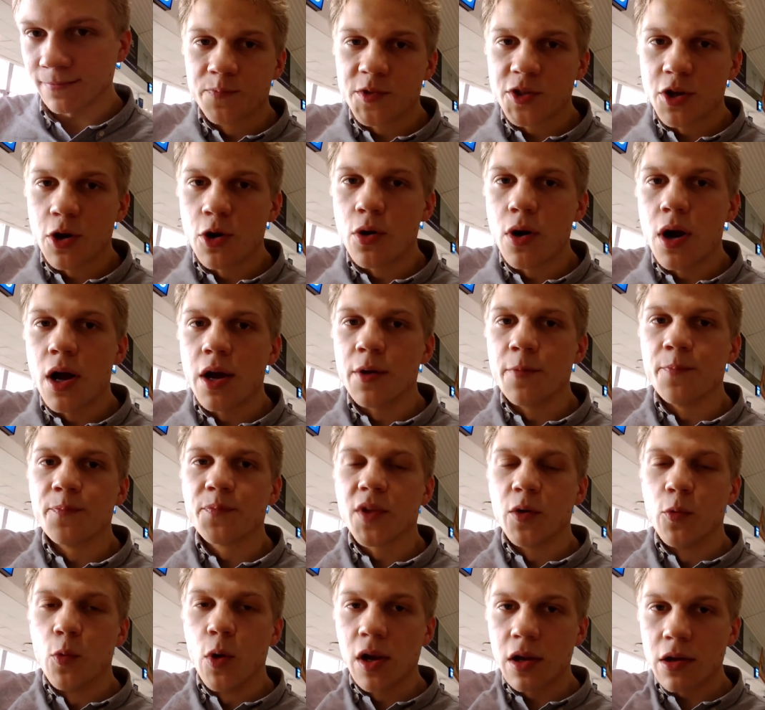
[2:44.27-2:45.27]
So I
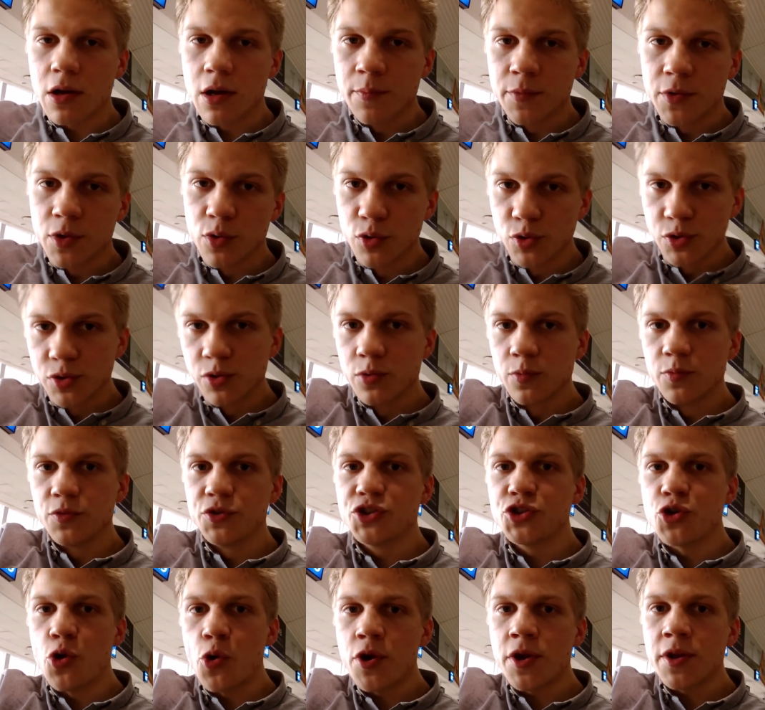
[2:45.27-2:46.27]
welcome you to
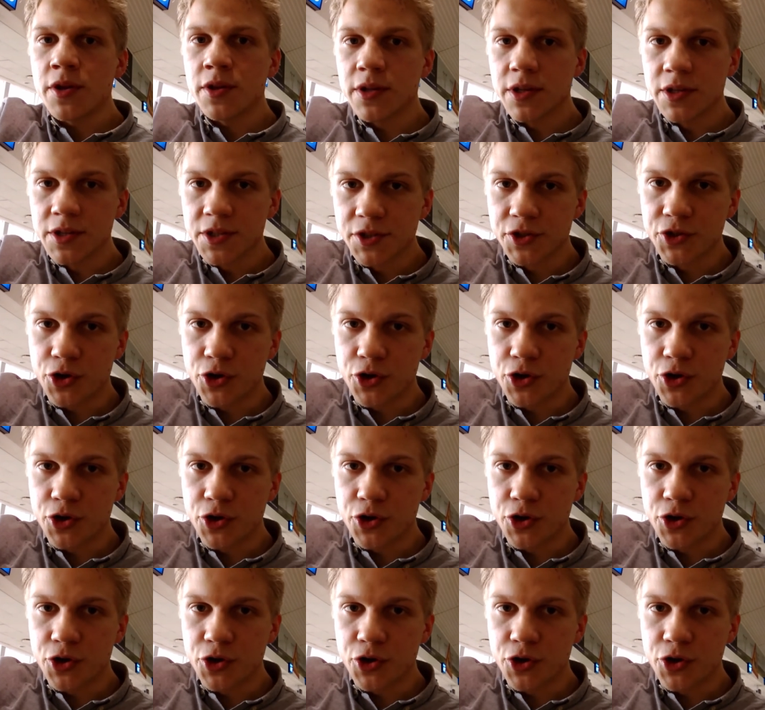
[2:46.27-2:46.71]
join this